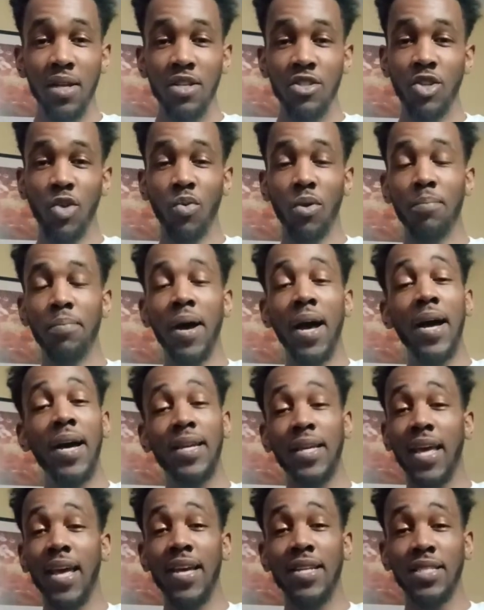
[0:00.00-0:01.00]
So when
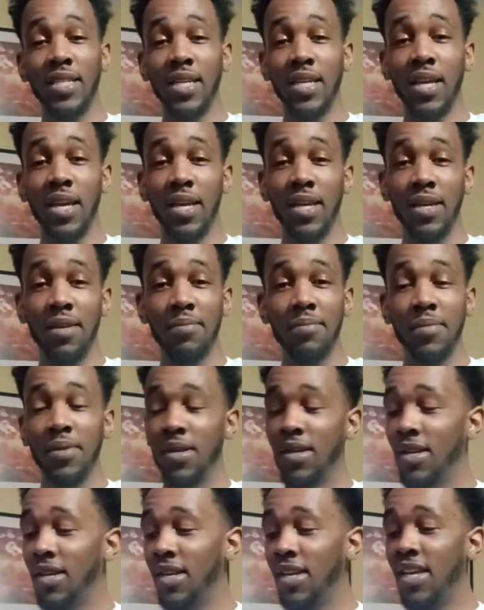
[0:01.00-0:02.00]
podcasting came,
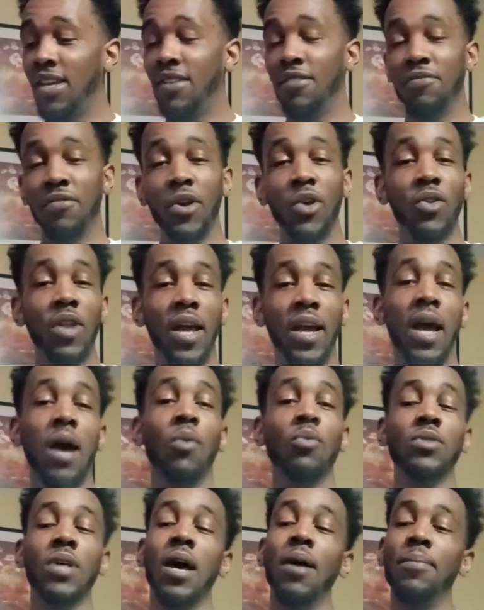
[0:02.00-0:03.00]
it felt like I
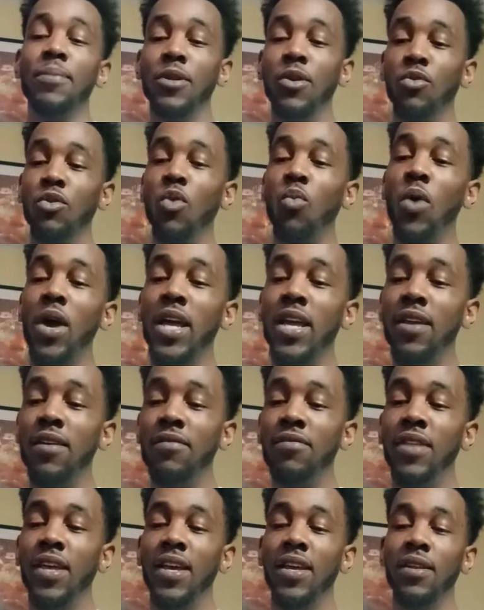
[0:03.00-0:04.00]
was hopping on a
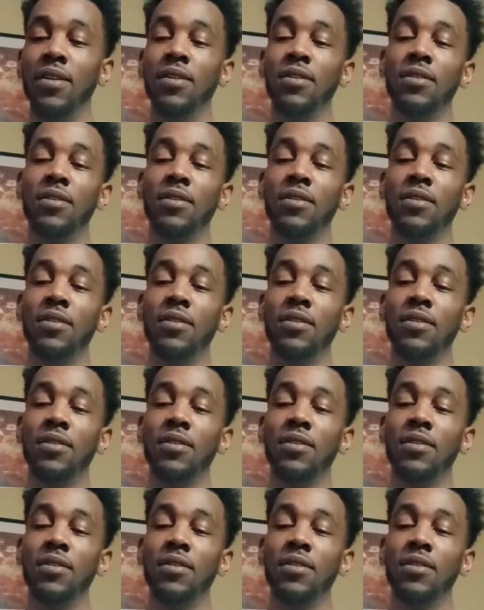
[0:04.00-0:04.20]
wave that,